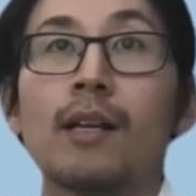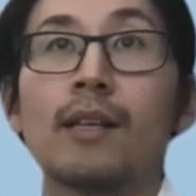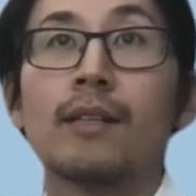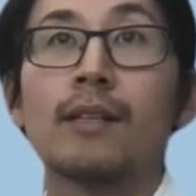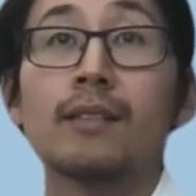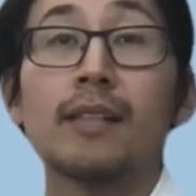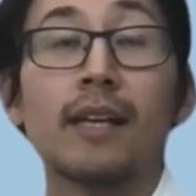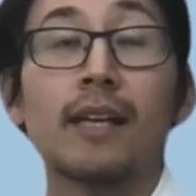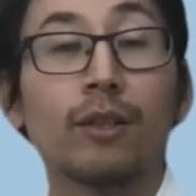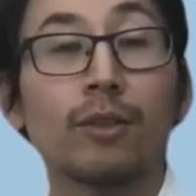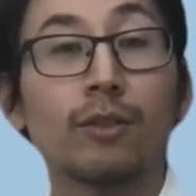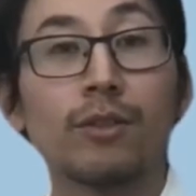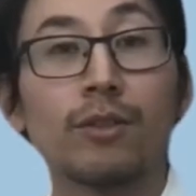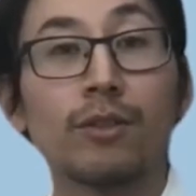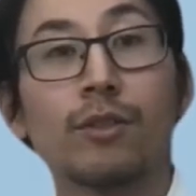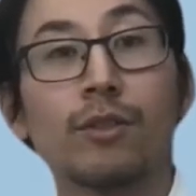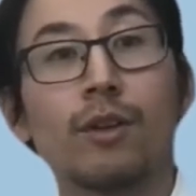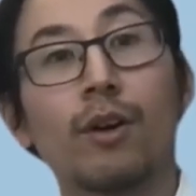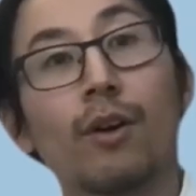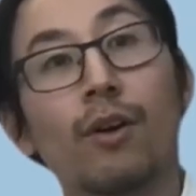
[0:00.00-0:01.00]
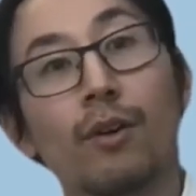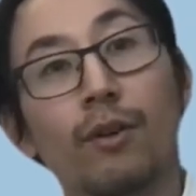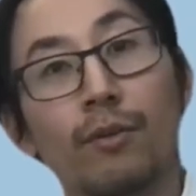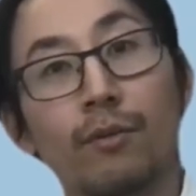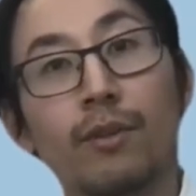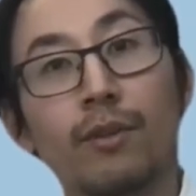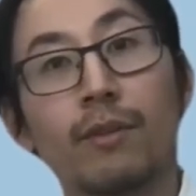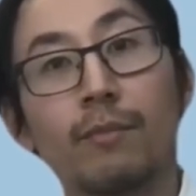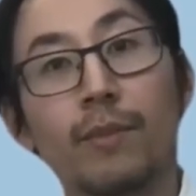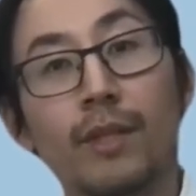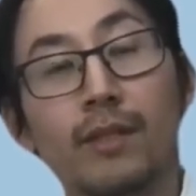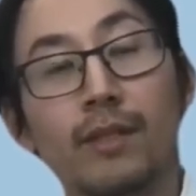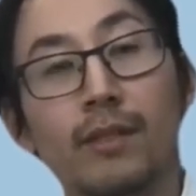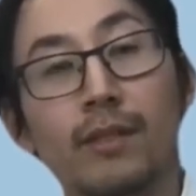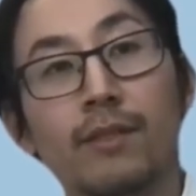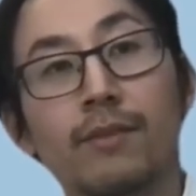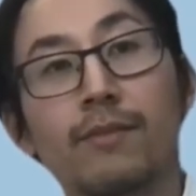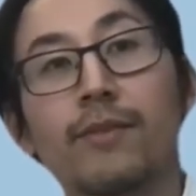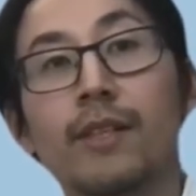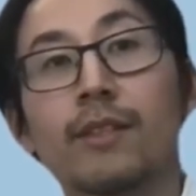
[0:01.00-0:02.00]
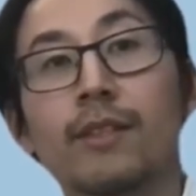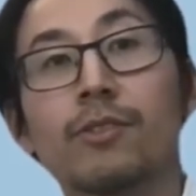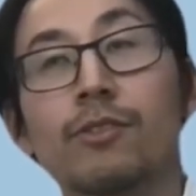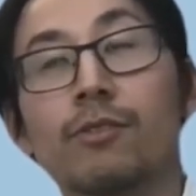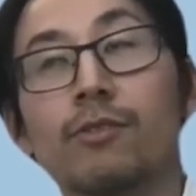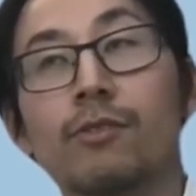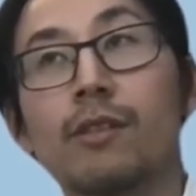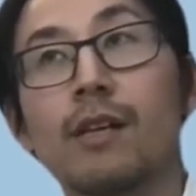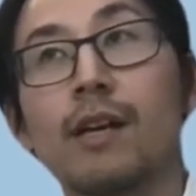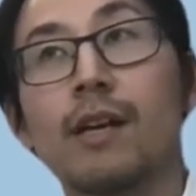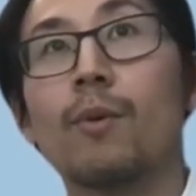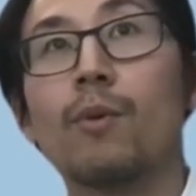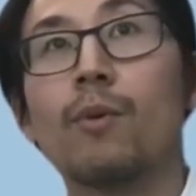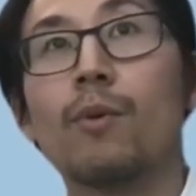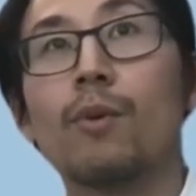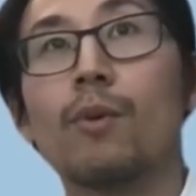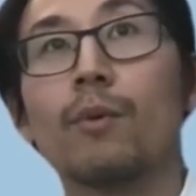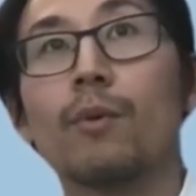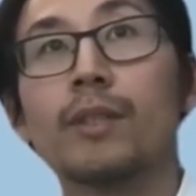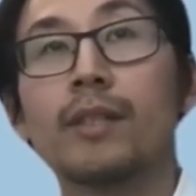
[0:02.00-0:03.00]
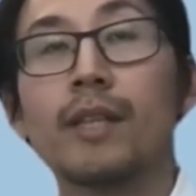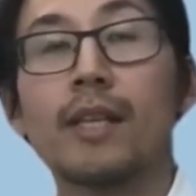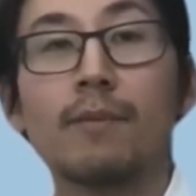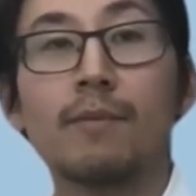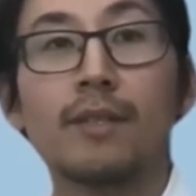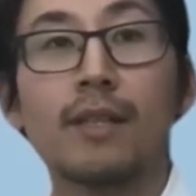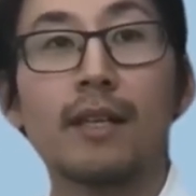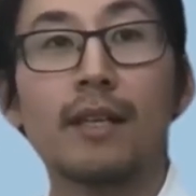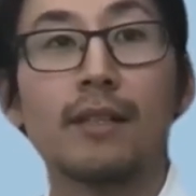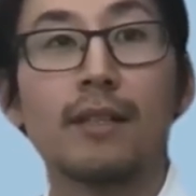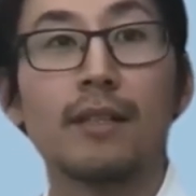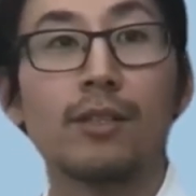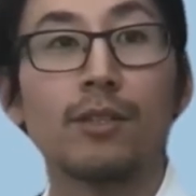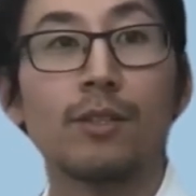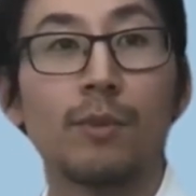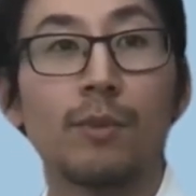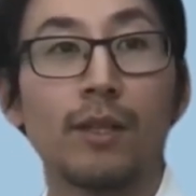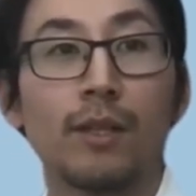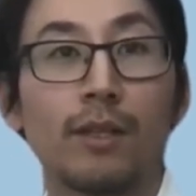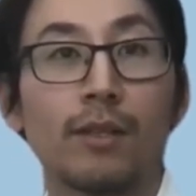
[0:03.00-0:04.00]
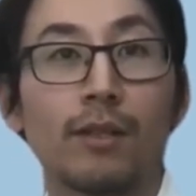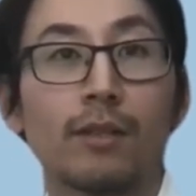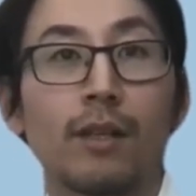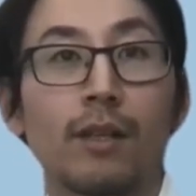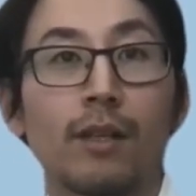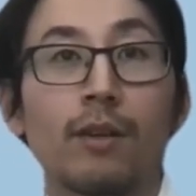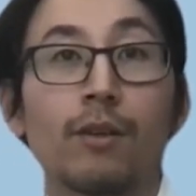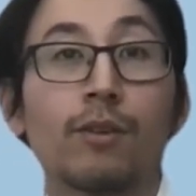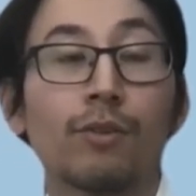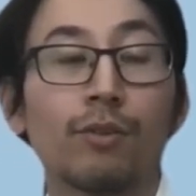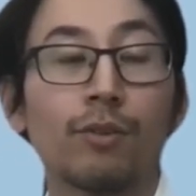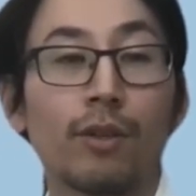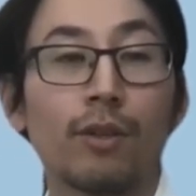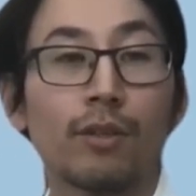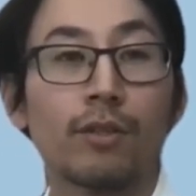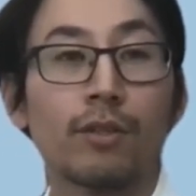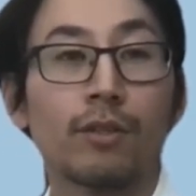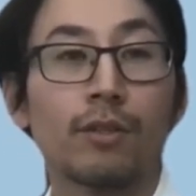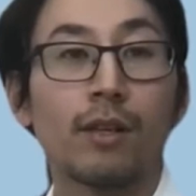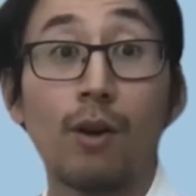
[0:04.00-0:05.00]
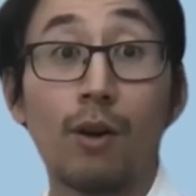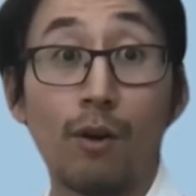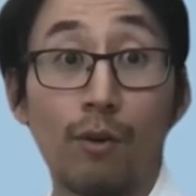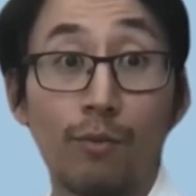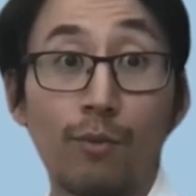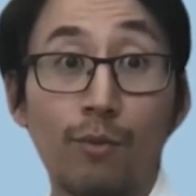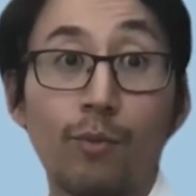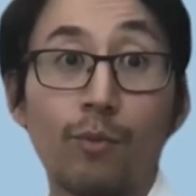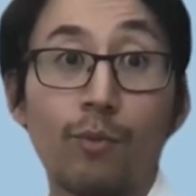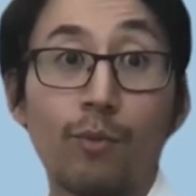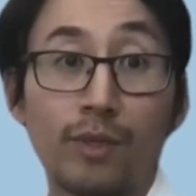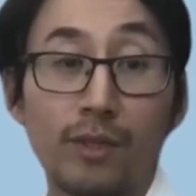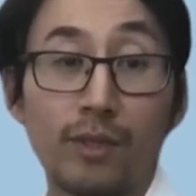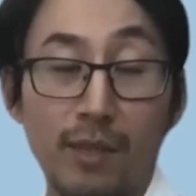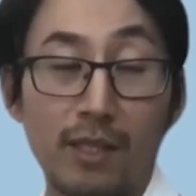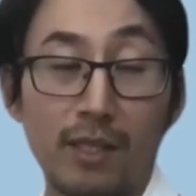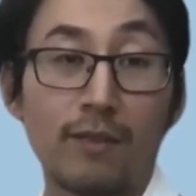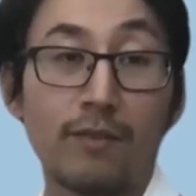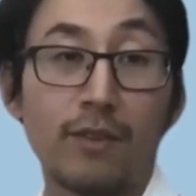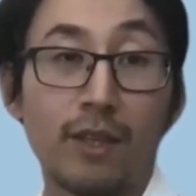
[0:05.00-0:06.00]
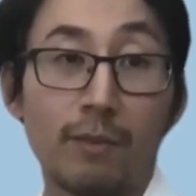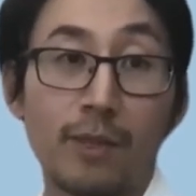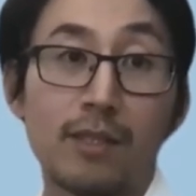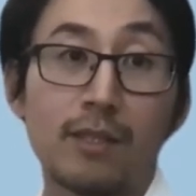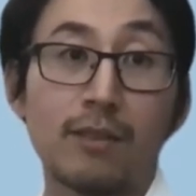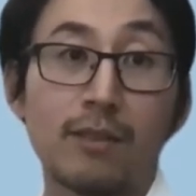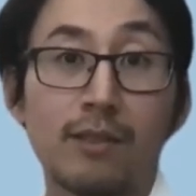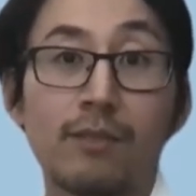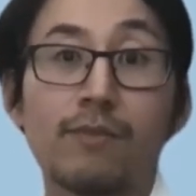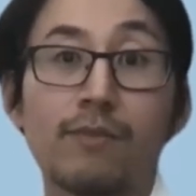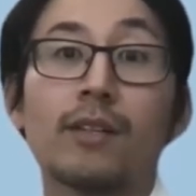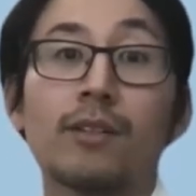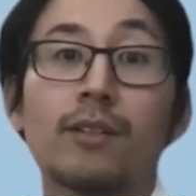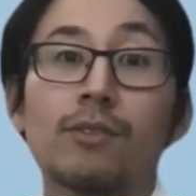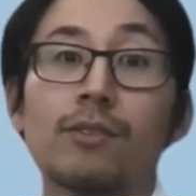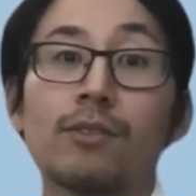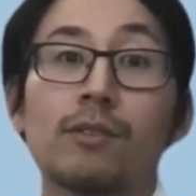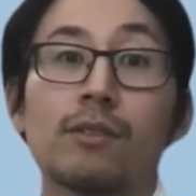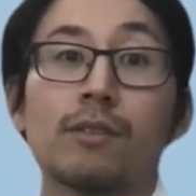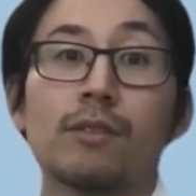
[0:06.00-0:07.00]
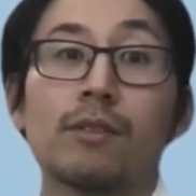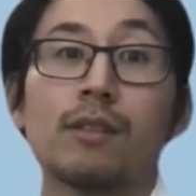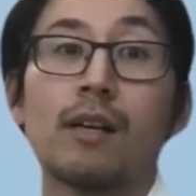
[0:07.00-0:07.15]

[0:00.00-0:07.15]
stakeholders who own the business function or teams that need to be across of specific business functions,